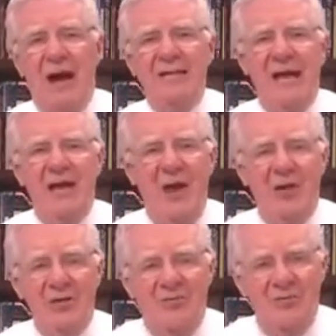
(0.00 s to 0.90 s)
mind
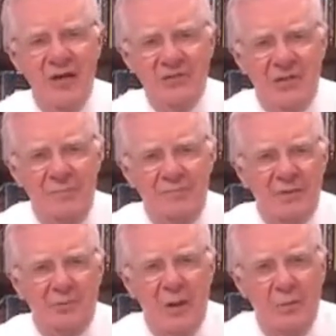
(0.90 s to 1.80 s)
cannot differentiate
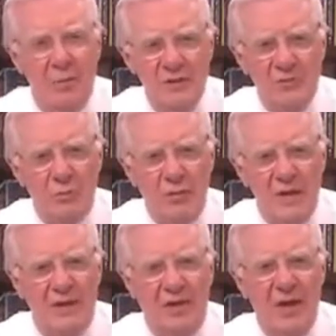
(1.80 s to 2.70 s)
between what's
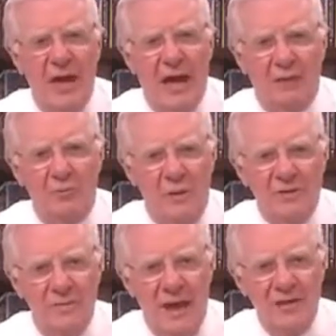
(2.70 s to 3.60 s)
real and
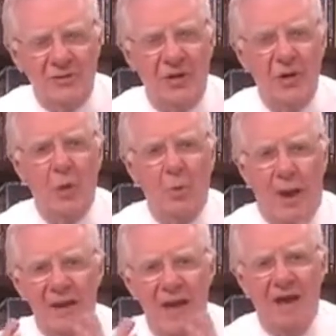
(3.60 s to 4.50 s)
what's imagined.
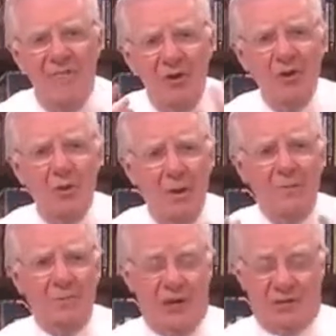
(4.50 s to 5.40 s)
Whatever you
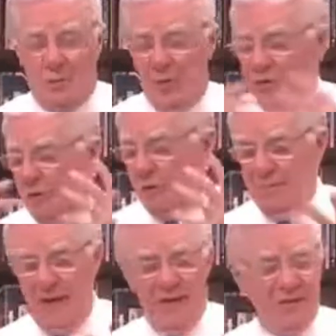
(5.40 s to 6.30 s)
impress, whether you
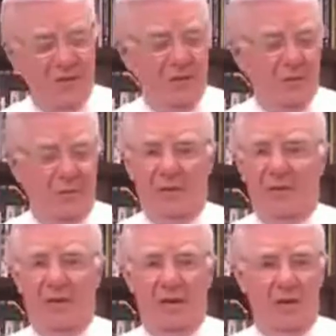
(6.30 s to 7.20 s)
imagine it,
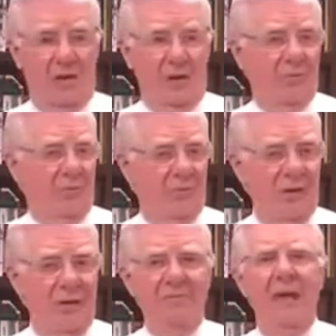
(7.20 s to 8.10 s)
whether you hear it,
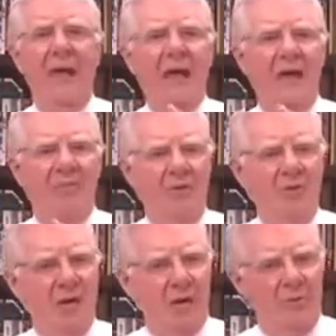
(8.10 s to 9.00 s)
read it, if
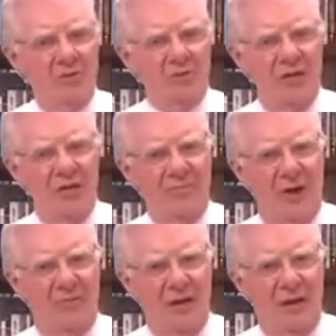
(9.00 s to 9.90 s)
you get emotionally
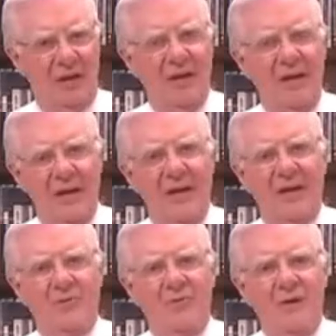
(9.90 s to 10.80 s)
involved in it,
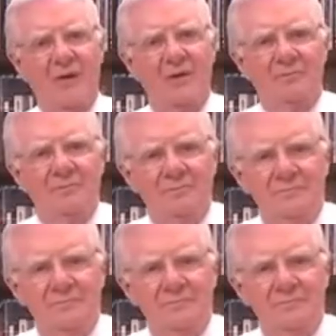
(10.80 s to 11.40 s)
it's real.